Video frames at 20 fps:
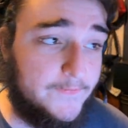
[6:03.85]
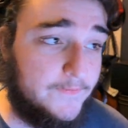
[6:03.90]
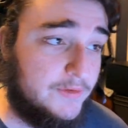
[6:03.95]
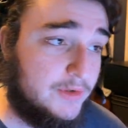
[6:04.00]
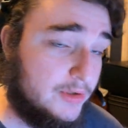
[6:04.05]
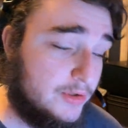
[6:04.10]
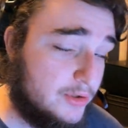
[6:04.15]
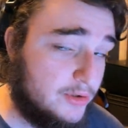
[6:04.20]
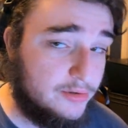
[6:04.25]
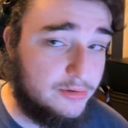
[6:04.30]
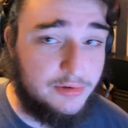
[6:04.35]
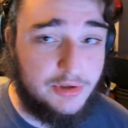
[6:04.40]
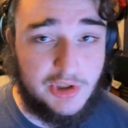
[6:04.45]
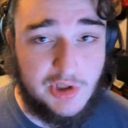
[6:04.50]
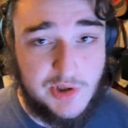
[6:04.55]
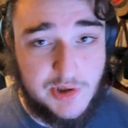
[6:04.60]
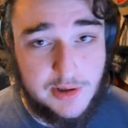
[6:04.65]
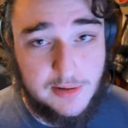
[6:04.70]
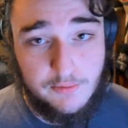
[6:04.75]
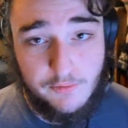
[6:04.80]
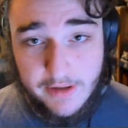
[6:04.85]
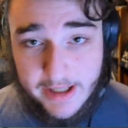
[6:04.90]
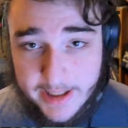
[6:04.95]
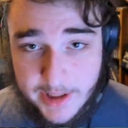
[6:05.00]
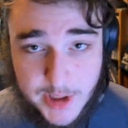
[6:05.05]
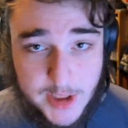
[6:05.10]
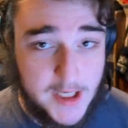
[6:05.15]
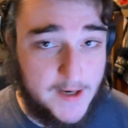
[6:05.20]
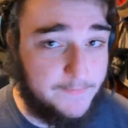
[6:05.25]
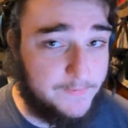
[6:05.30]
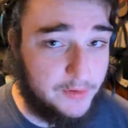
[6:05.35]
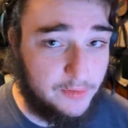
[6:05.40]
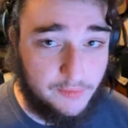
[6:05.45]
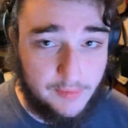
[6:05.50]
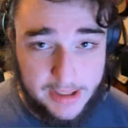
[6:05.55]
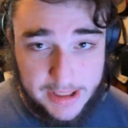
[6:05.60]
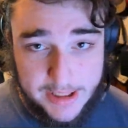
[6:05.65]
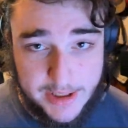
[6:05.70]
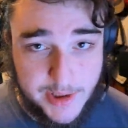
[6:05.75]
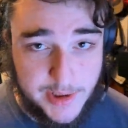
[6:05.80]
You do just race after
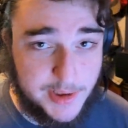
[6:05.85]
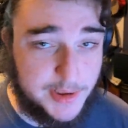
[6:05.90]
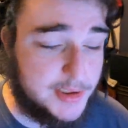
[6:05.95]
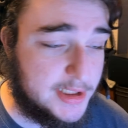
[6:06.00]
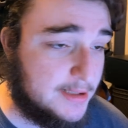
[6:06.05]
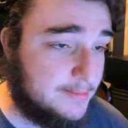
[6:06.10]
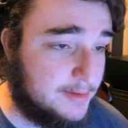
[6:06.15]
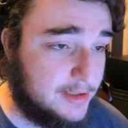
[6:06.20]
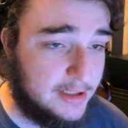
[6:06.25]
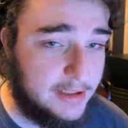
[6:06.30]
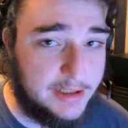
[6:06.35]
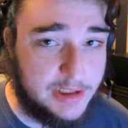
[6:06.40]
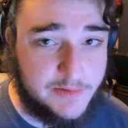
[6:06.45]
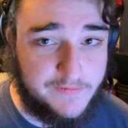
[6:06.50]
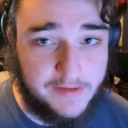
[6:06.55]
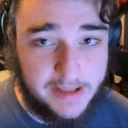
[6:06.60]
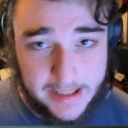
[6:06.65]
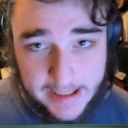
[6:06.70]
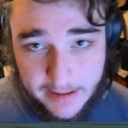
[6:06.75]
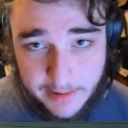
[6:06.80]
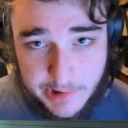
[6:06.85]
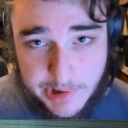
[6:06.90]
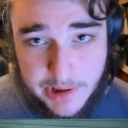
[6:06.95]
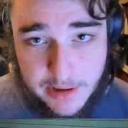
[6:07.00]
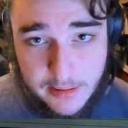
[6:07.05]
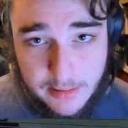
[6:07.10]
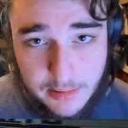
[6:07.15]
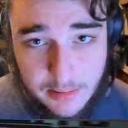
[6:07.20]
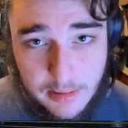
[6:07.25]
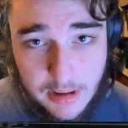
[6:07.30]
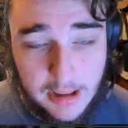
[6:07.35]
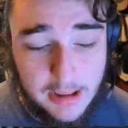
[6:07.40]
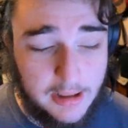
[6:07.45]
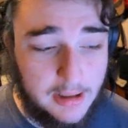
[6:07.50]
race, same thing as Flat Out 2.